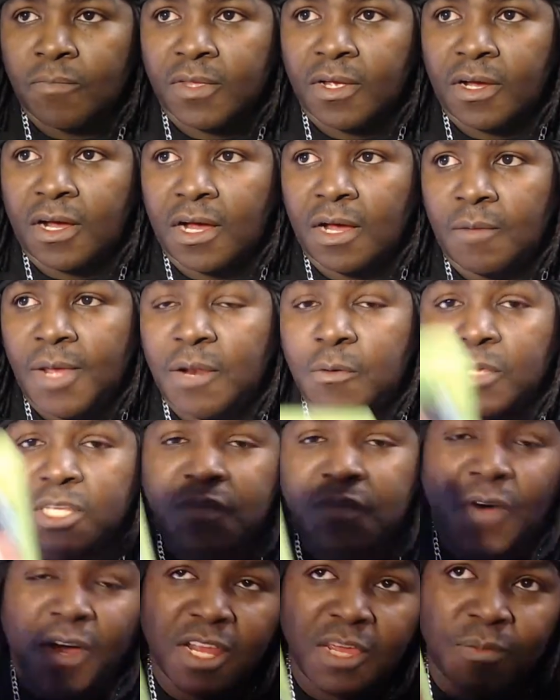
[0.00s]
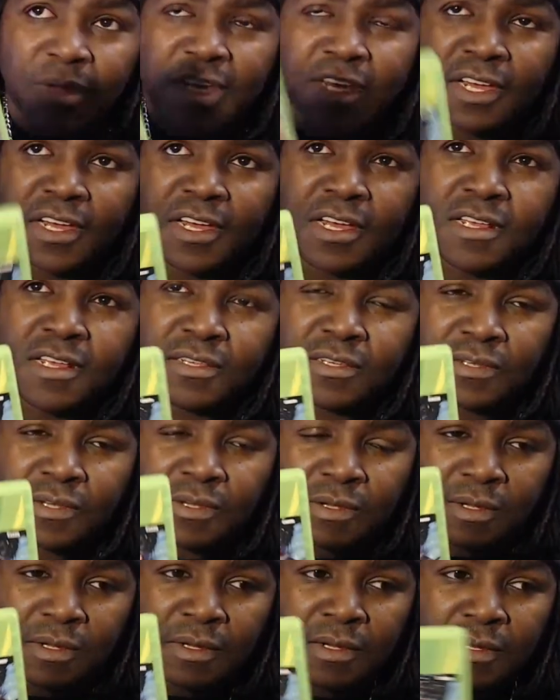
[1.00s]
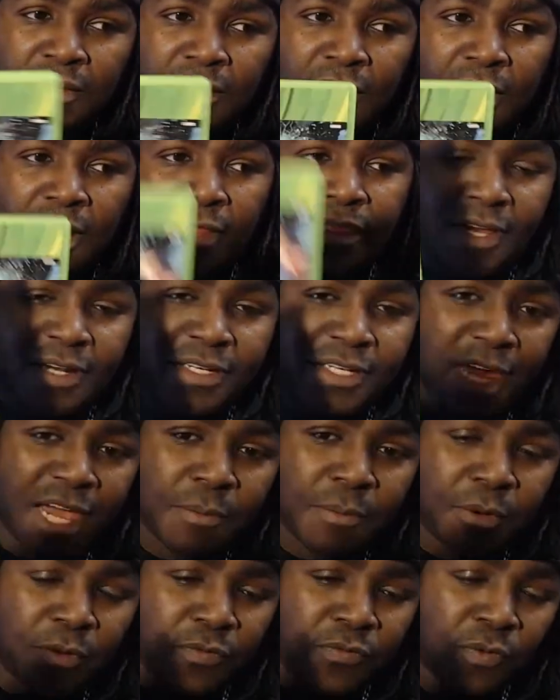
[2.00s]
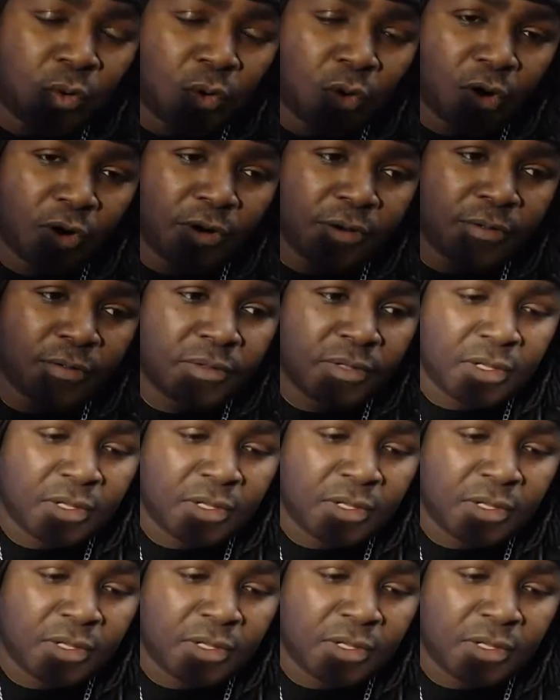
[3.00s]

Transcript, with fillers: Um, and it was funny because uh, the day before,